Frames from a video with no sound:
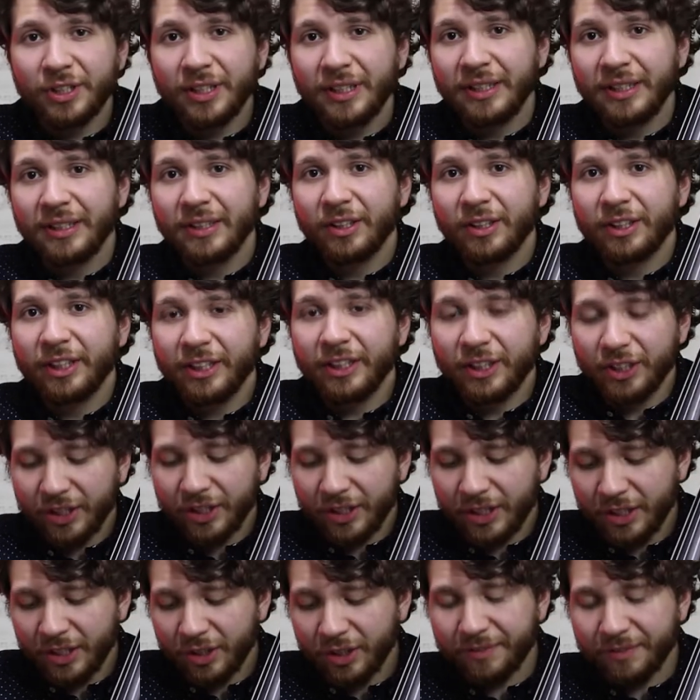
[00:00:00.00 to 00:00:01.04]
getting it looking
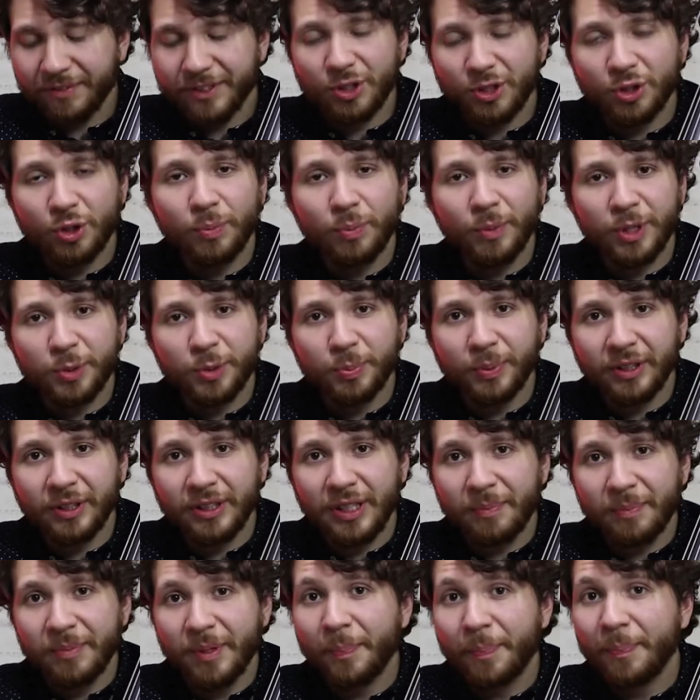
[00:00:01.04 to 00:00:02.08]
good, or if it's too much
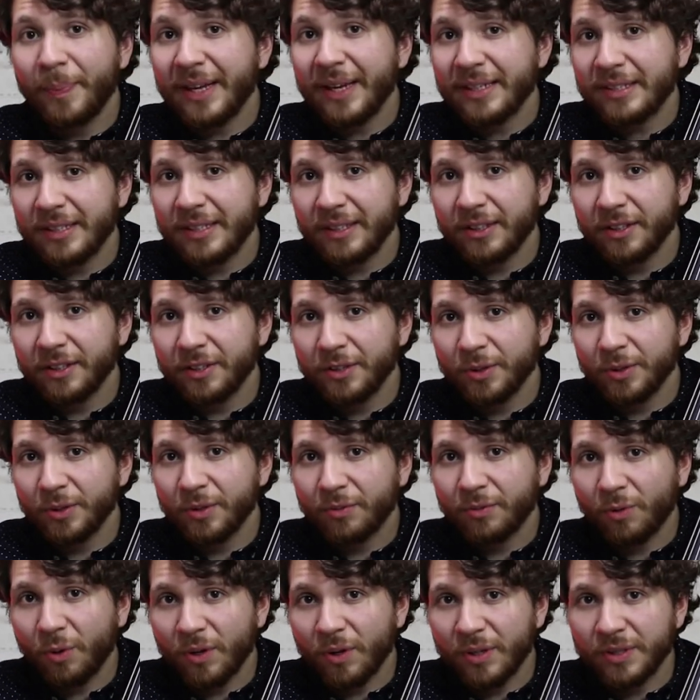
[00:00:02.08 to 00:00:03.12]
buildup, the best thing to do,
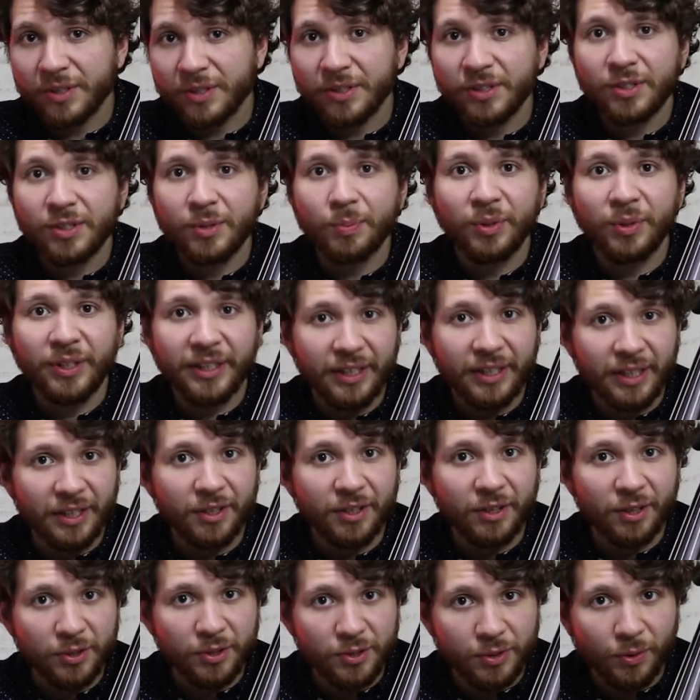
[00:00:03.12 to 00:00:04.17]
of course, is to bring it
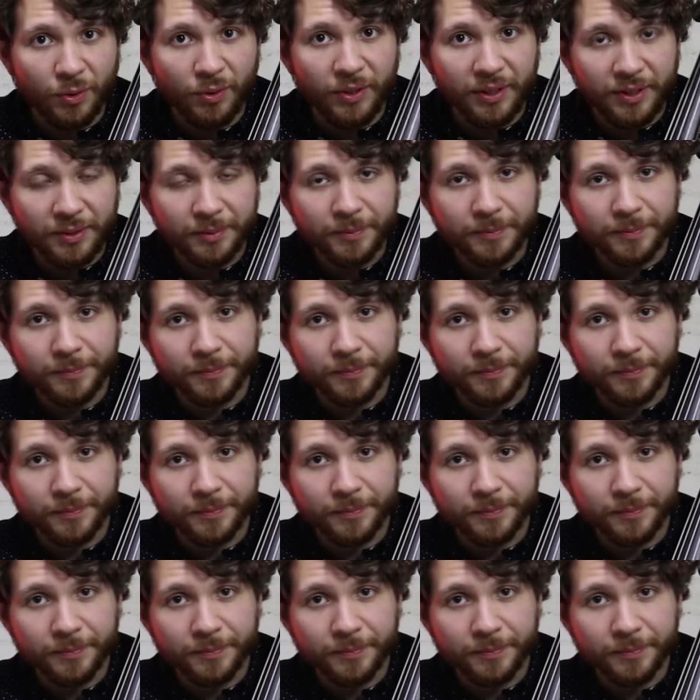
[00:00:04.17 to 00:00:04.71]
into the store.